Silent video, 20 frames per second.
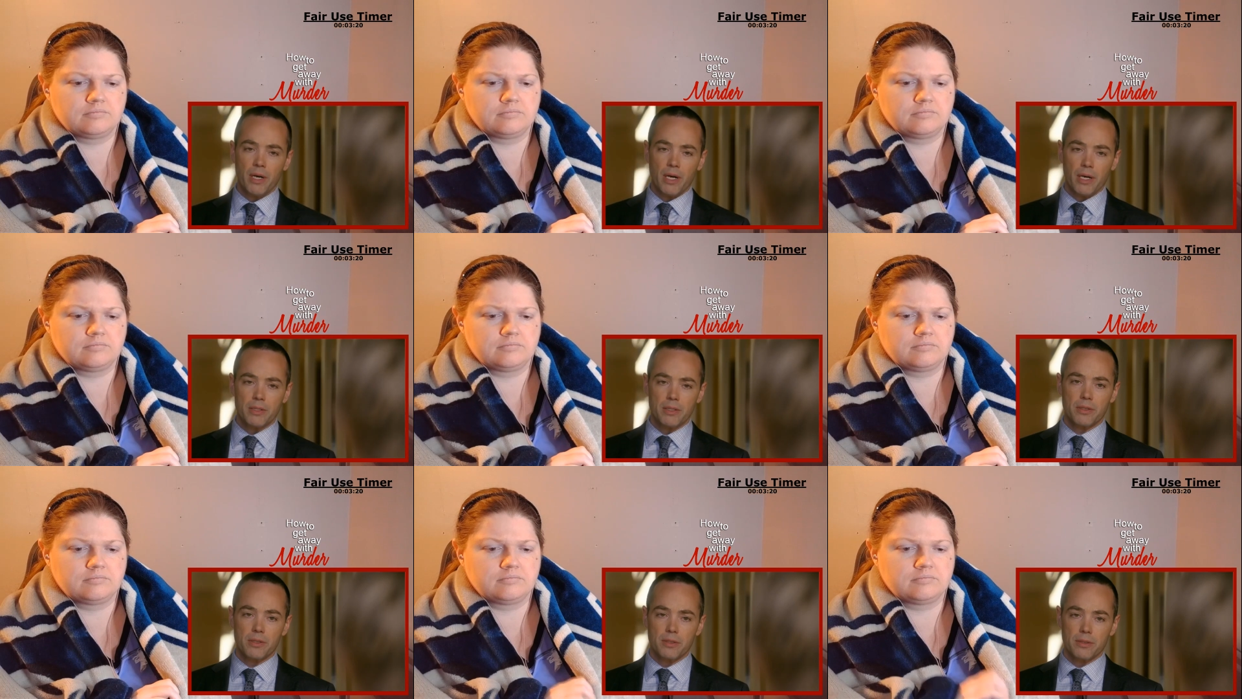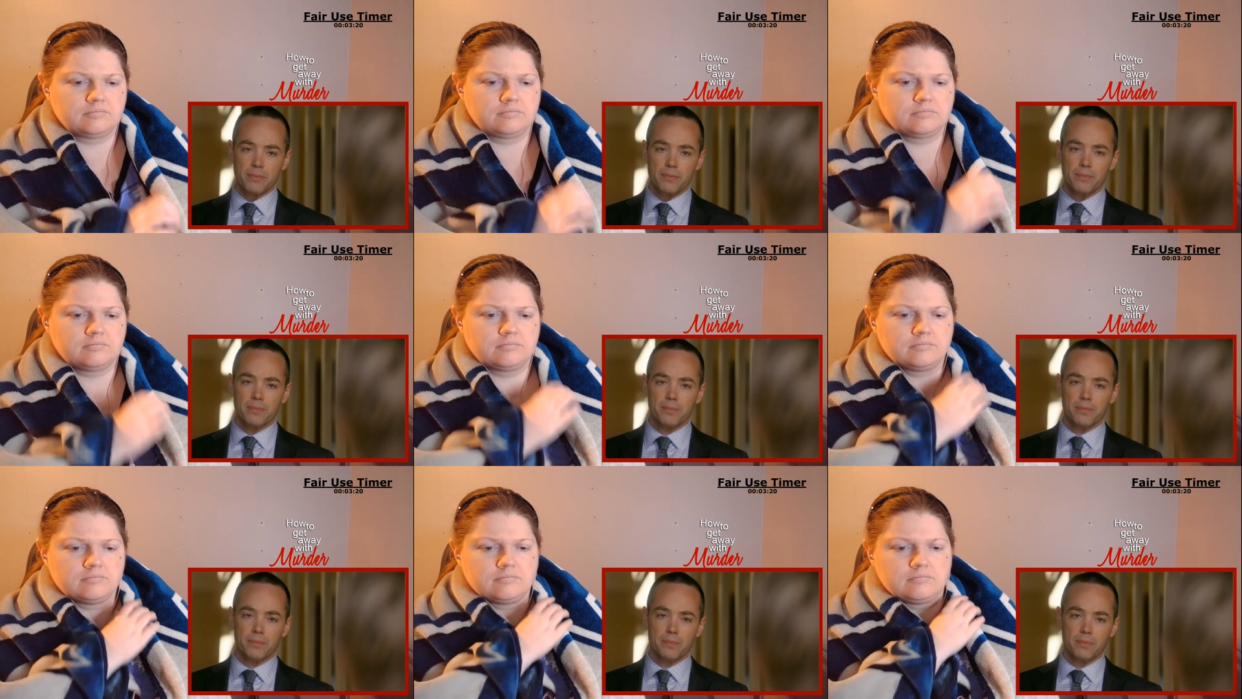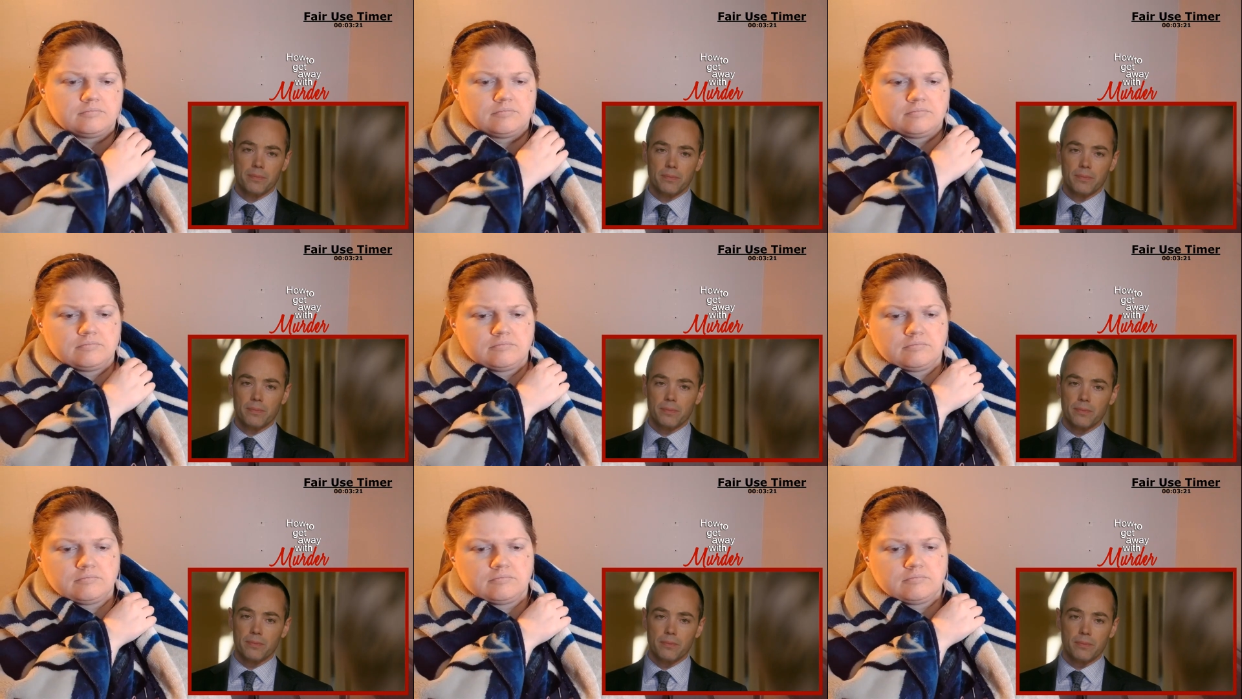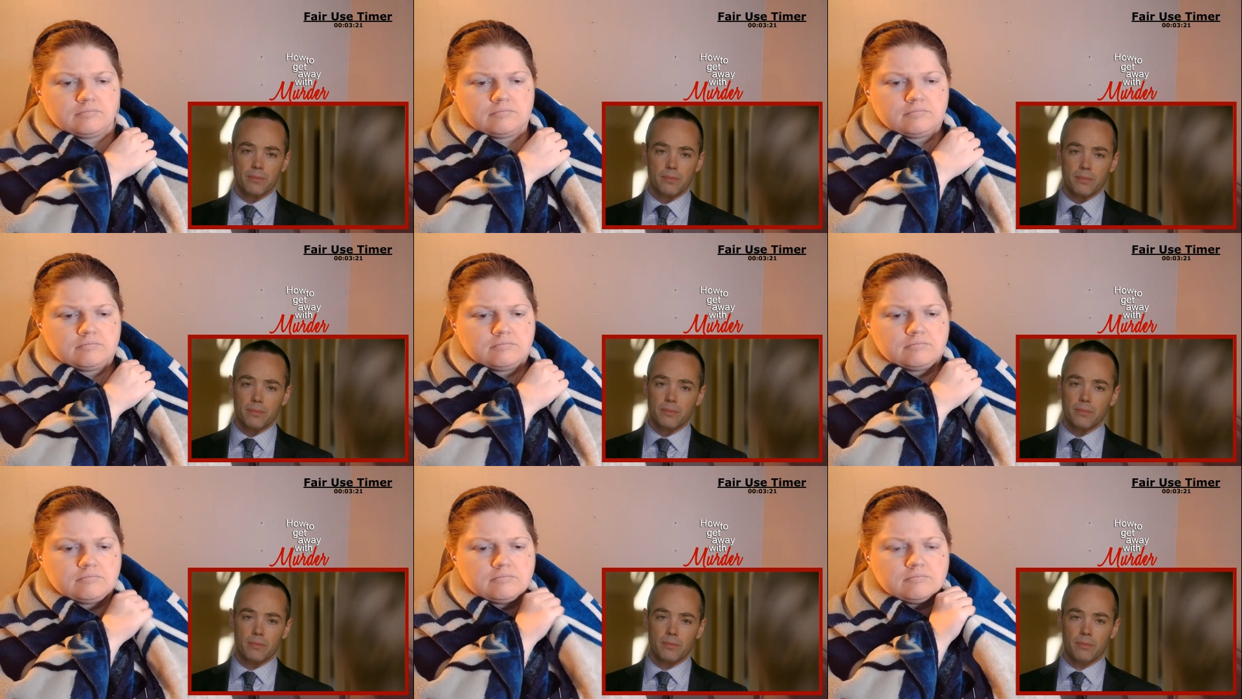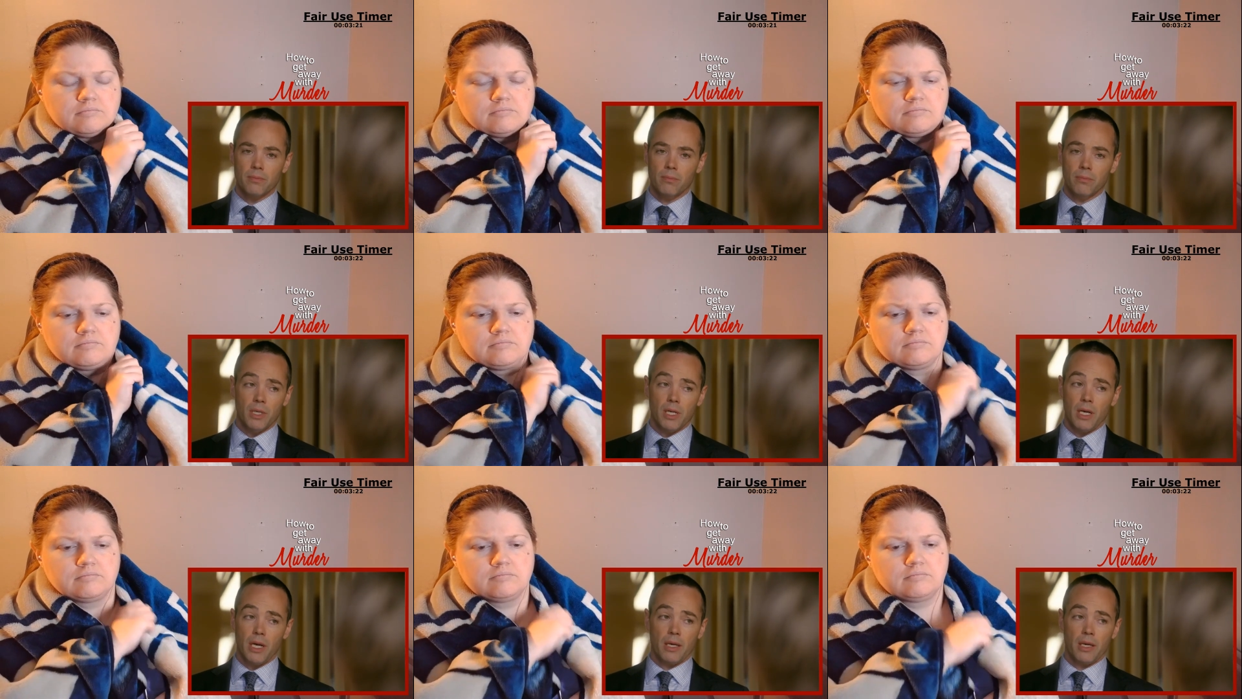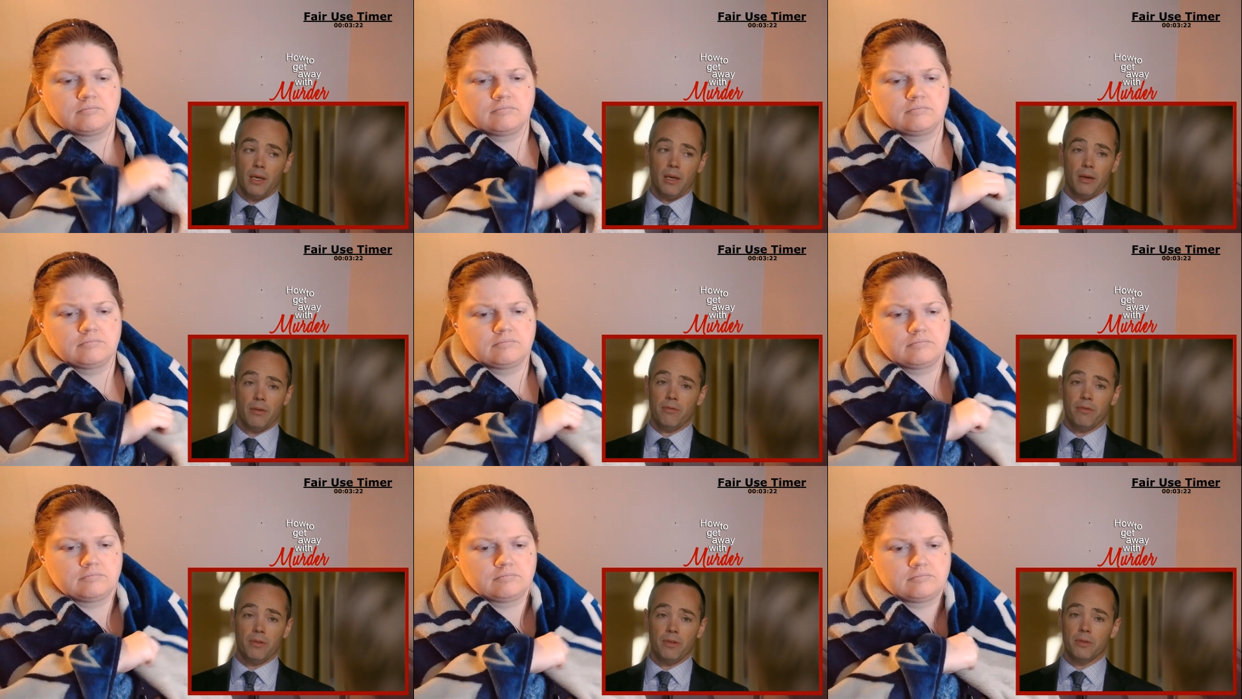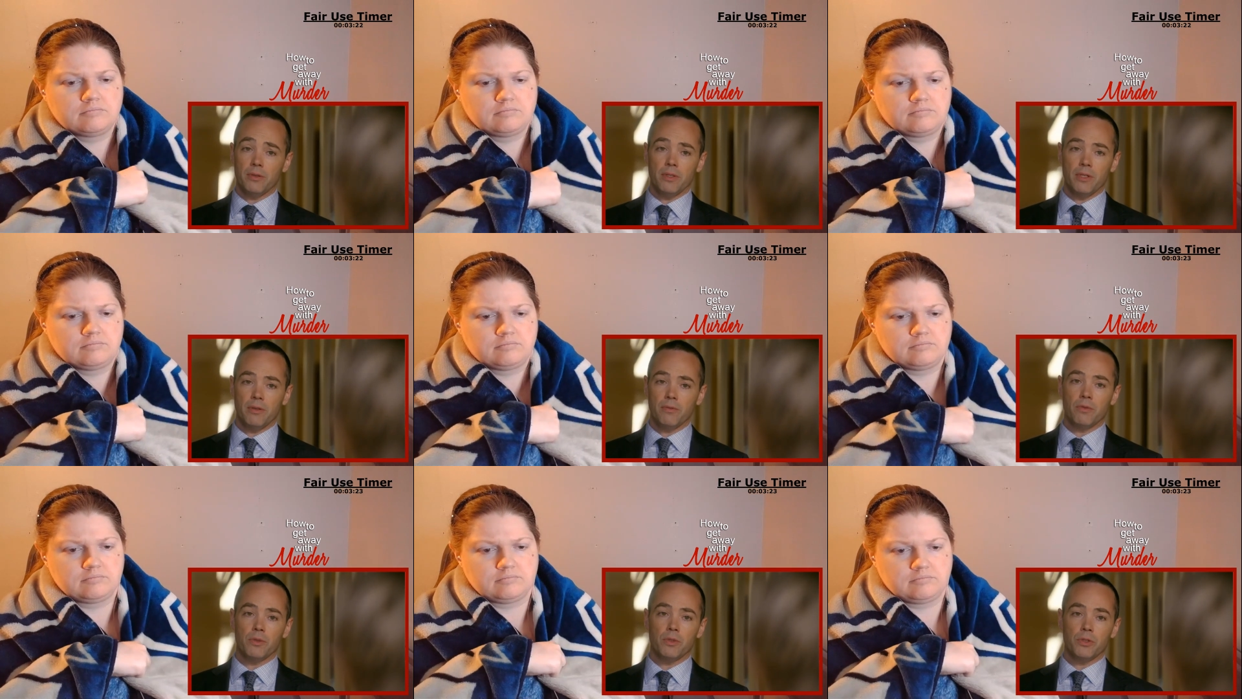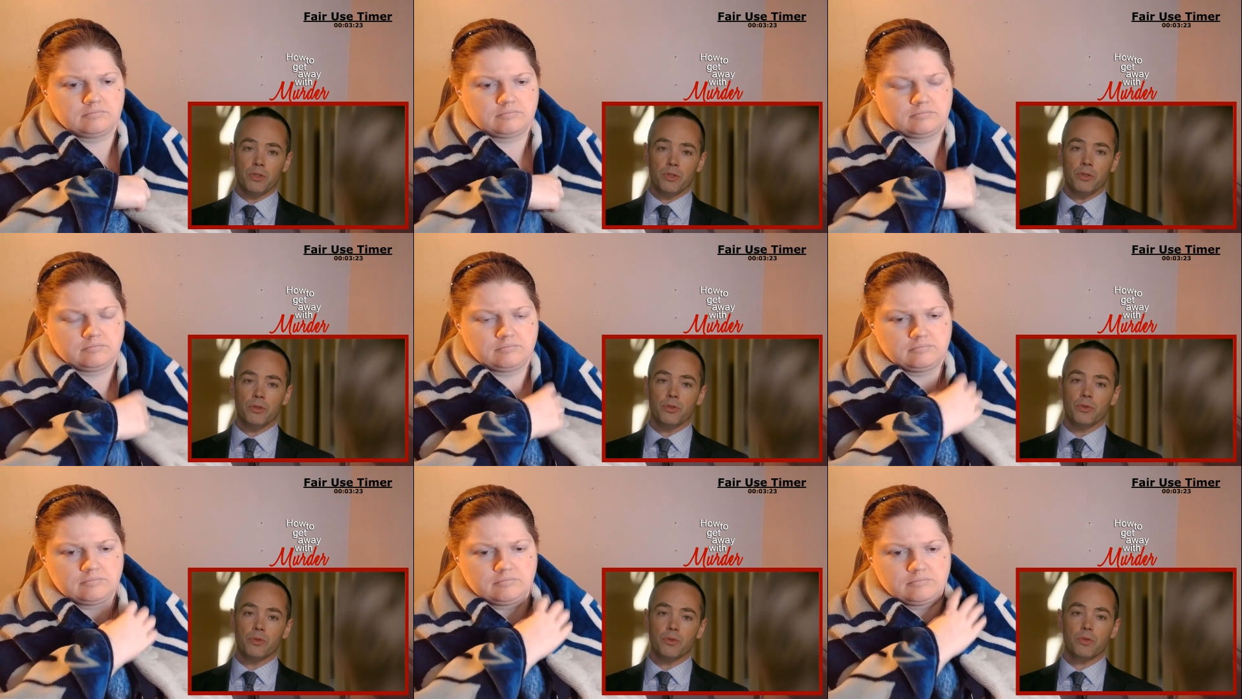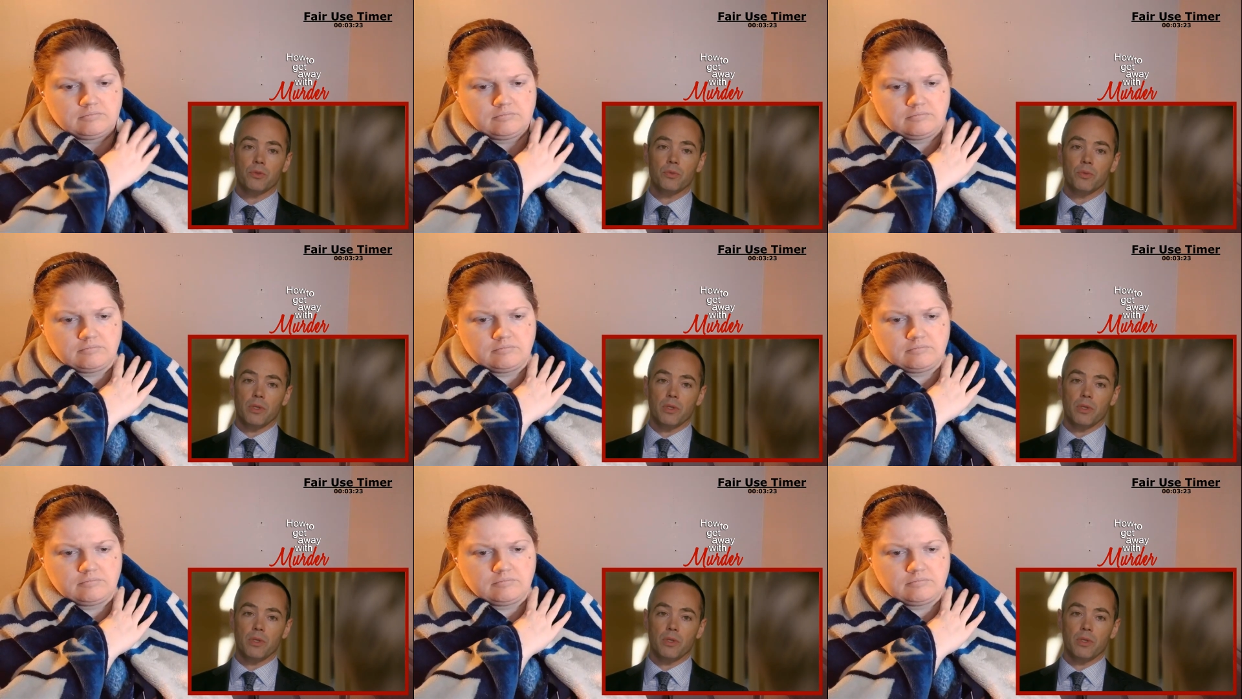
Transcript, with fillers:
Speaker 1: past. But I can't fill Denver's shoes